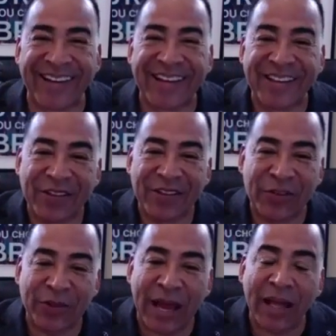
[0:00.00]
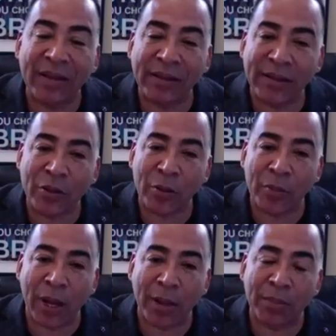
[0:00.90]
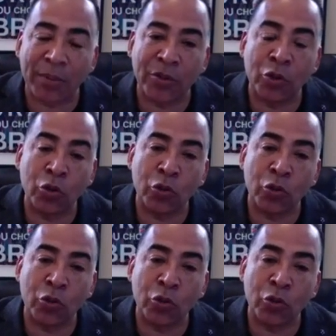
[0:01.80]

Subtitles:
The reality, though, Bob, you